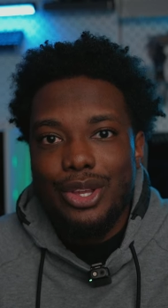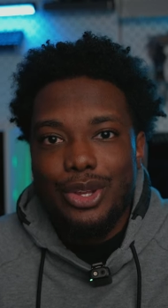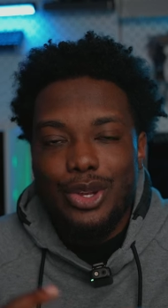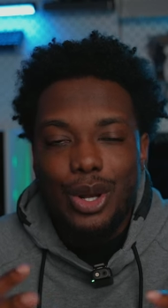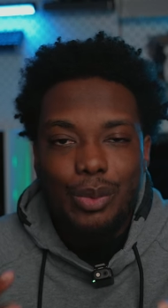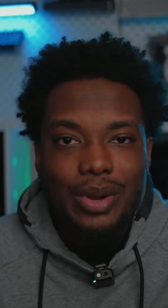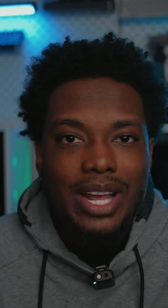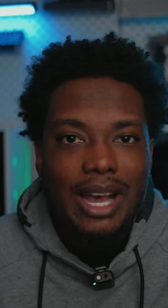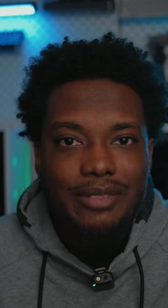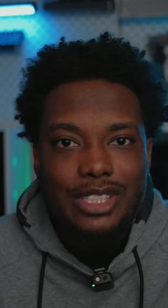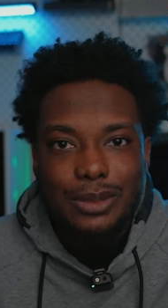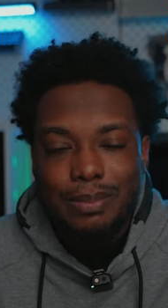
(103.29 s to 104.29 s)
You don't want to
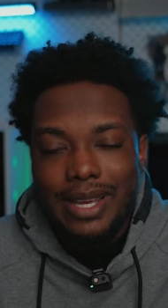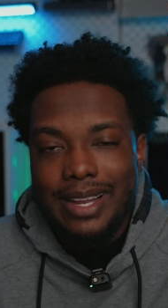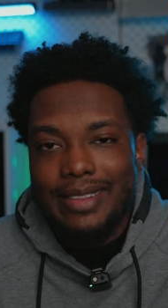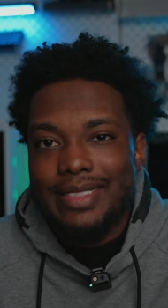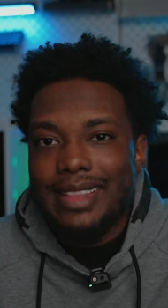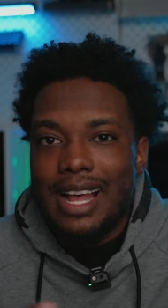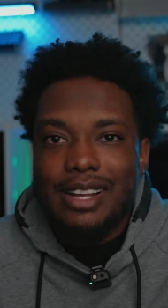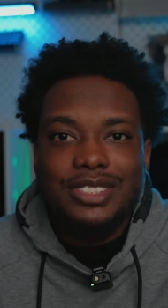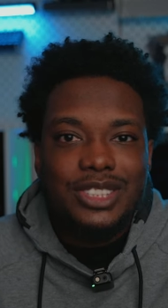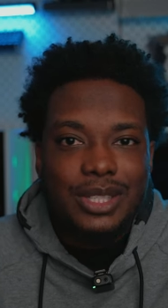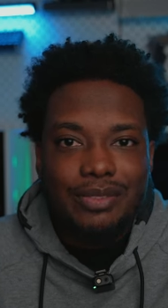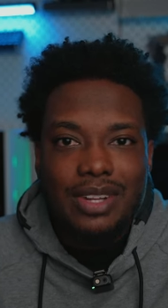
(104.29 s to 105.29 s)
have to spend
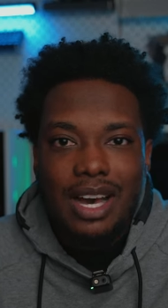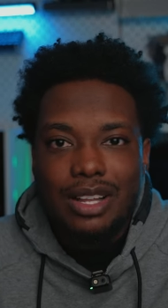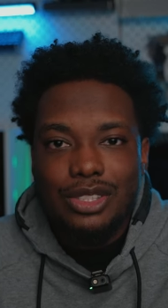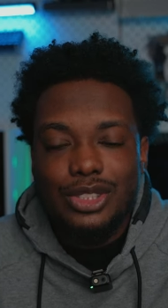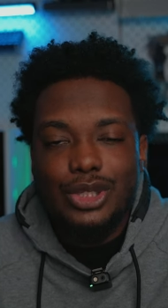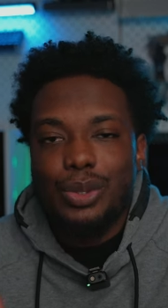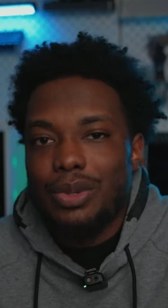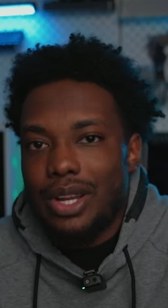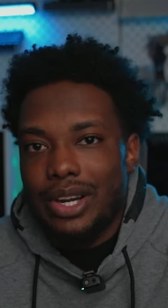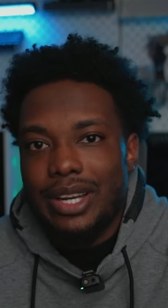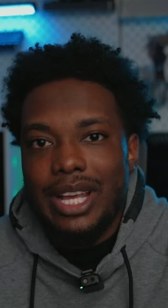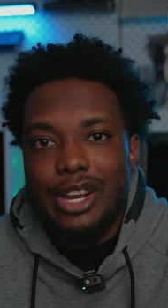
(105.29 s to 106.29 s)
thousands of dollars to
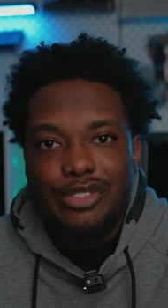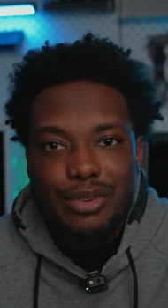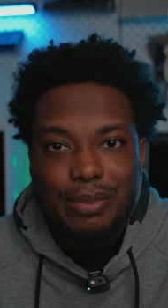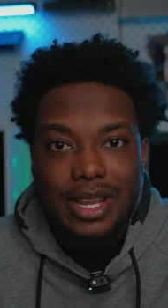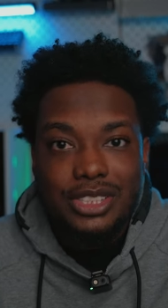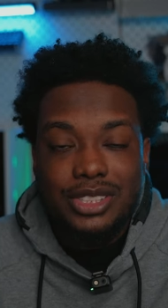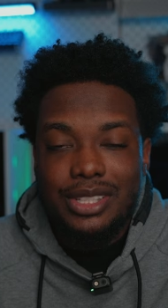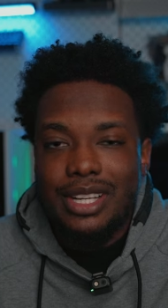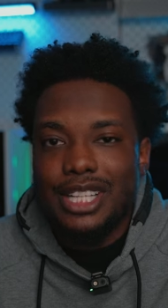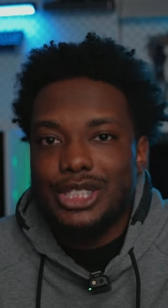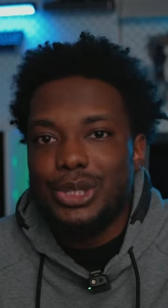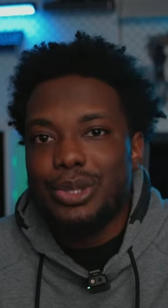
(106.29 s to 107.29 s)
learn information
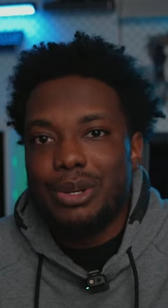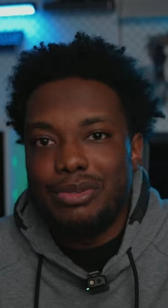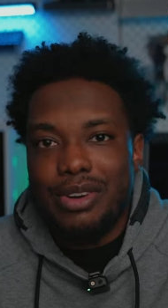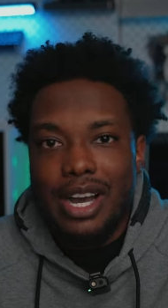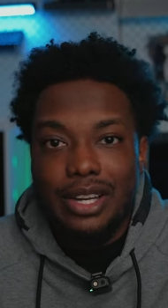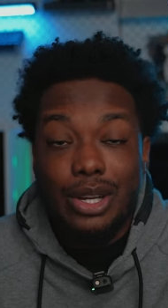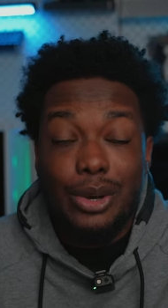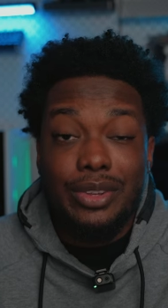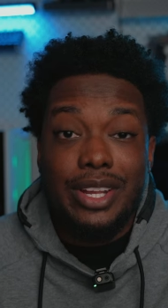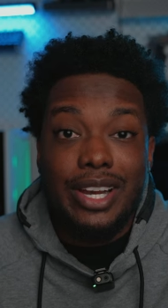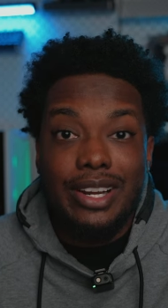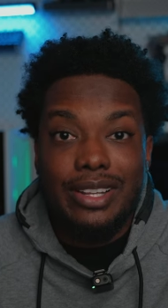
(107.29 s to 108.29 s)
that you can find on
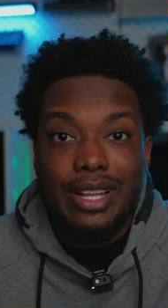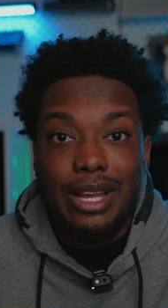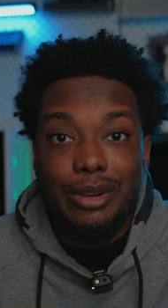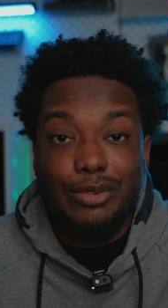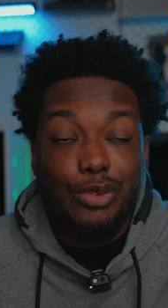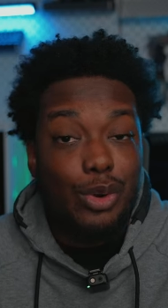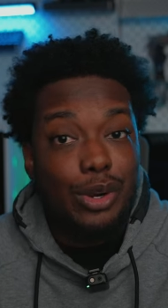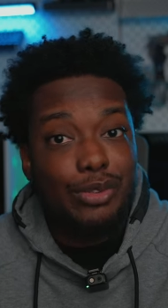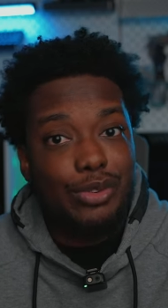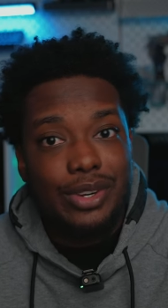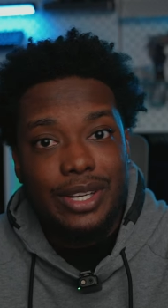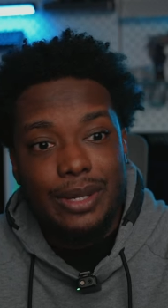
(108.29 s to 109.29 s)
the internet for
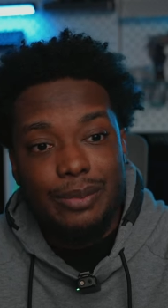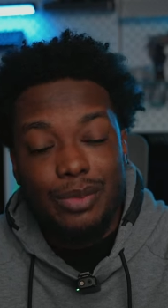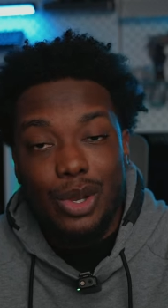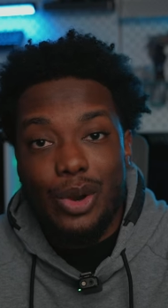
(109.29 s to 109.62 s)
free